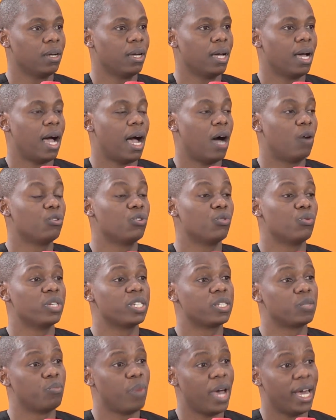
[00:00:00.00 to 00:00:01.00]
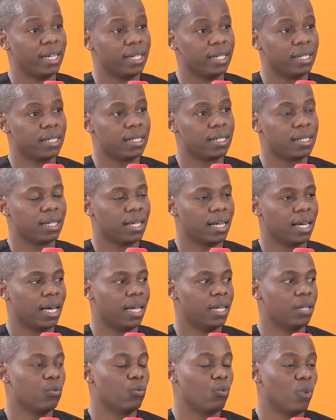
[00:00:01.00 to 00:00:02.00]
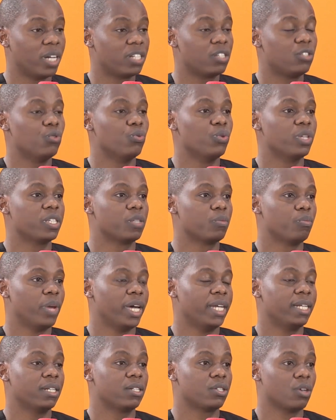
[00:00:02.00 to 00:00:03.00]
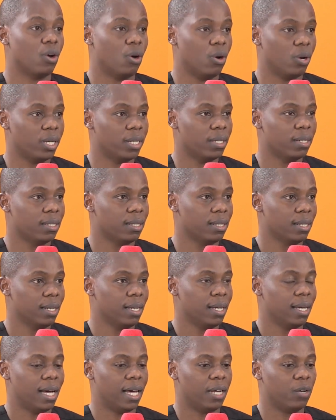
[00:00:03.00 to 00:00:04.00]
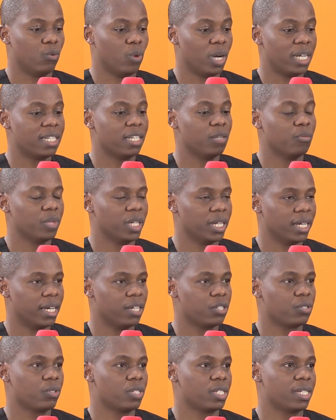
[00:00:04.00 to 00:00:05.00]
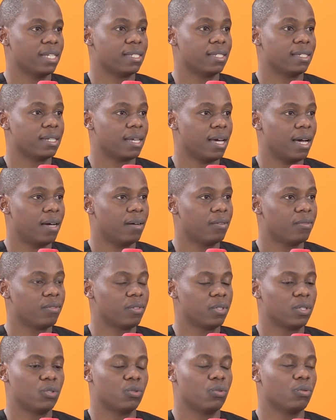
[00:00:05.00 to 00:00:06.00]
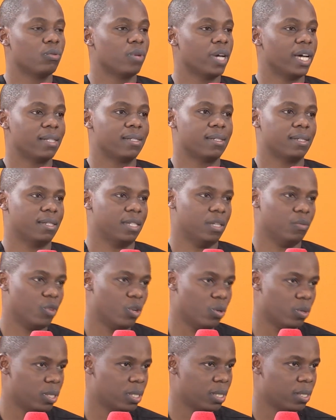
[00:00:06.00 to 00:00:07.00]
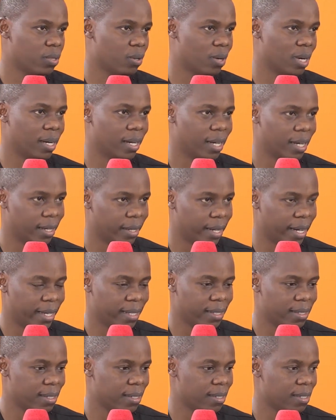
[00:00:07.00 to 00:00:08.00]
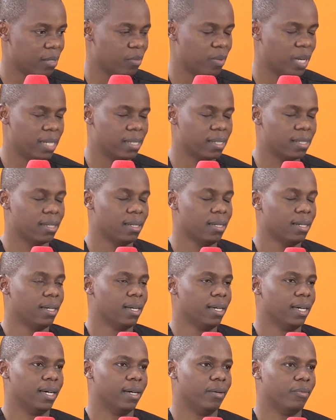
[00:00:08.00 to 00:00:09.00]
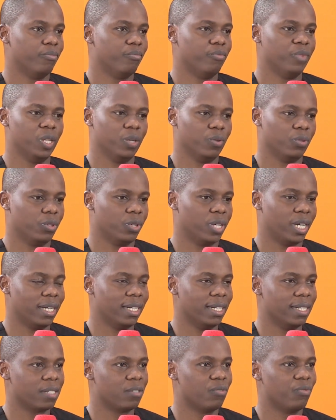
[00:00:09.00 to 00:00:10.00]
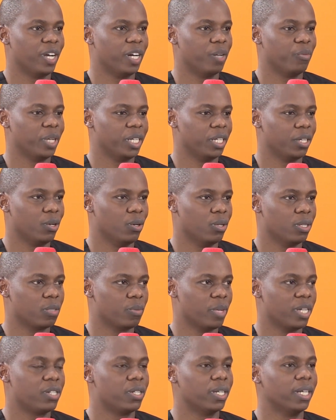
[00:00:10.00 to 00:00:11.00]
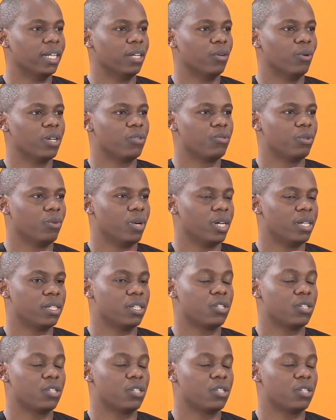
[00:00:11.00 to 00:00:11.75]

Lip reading: How do we spend it? And what do we spend it on? and what implications does it have to health system goals. So a health system has, you can list very many goals, but really what we want